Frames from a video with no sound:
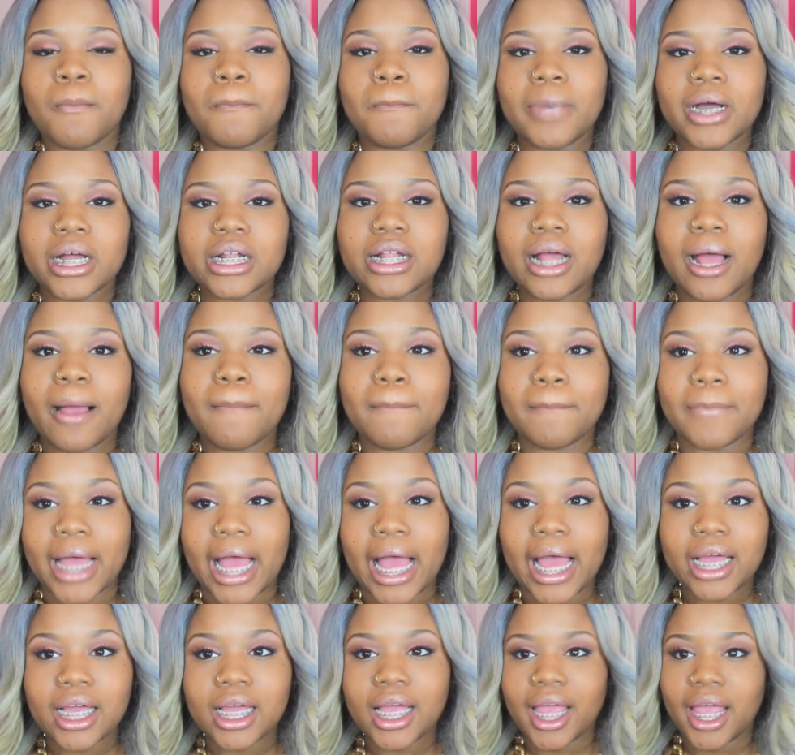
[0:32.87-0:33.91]
But I'm
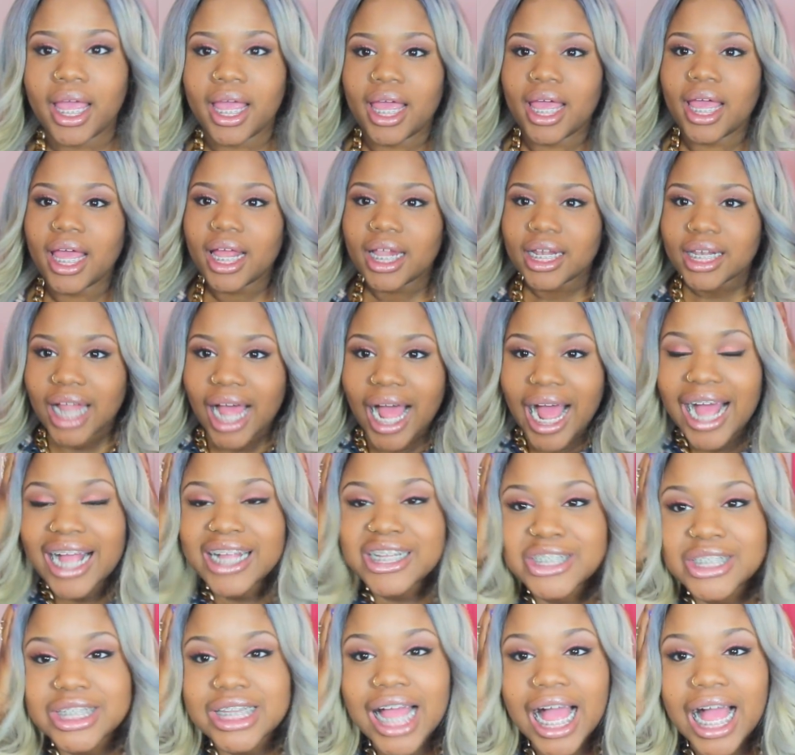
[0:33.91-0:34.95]
back and I
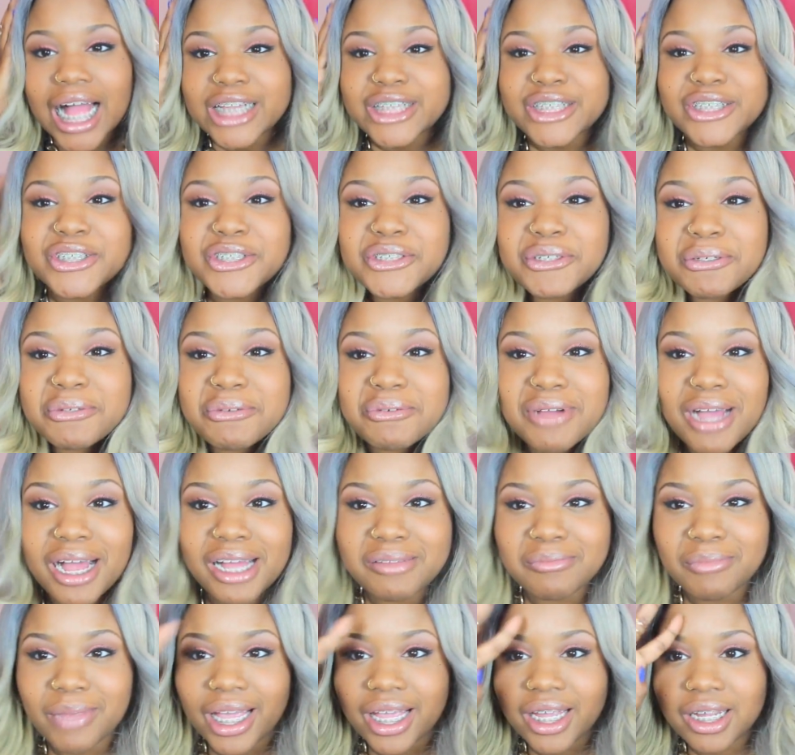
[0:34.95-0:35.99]
just had to show you
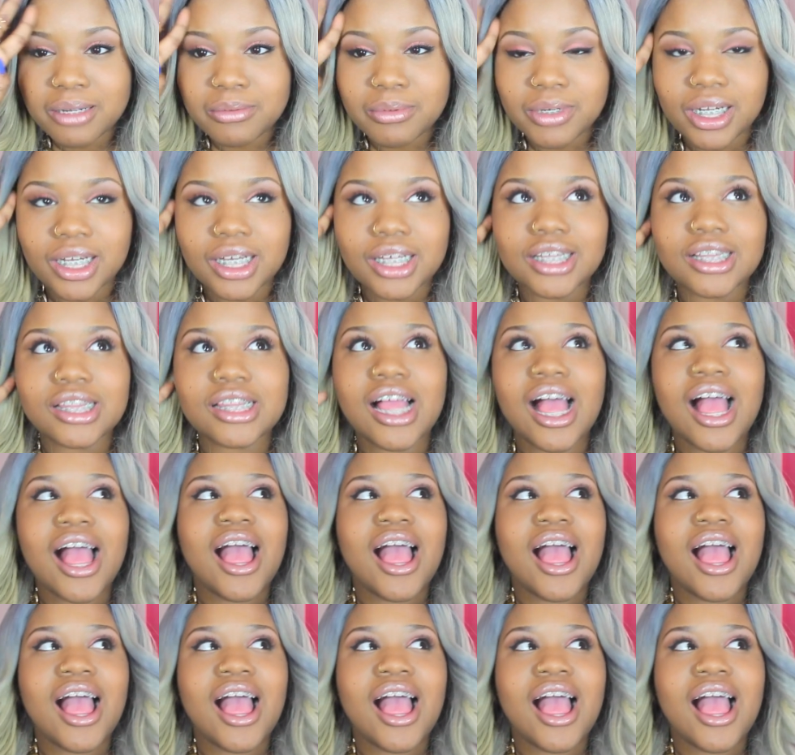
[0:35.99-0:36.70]
guys my hair because